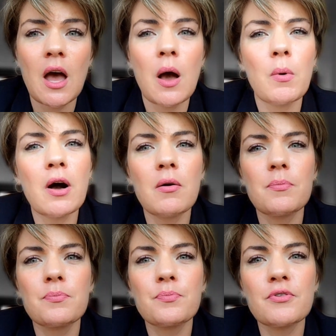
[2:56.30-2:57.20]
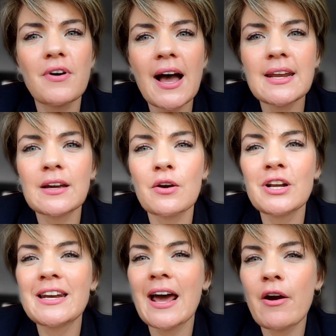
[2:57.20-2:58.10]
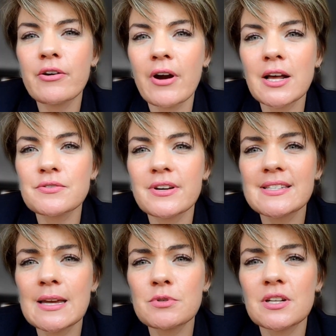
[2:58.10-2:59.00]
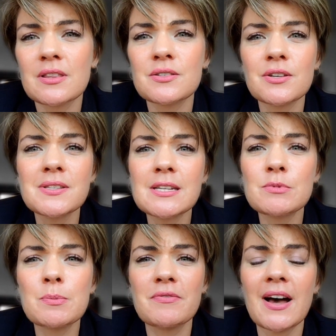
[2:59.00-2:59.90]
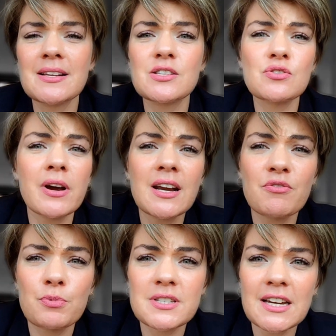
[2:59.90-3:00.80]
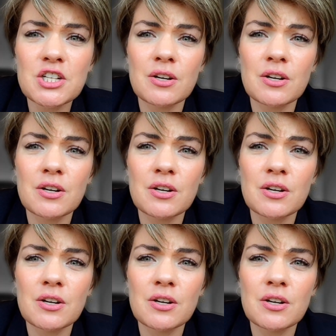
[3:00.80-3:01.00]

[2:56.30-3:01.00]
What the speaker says: while providing only narrow grounds for exemption that don't seem to provide strong enough protection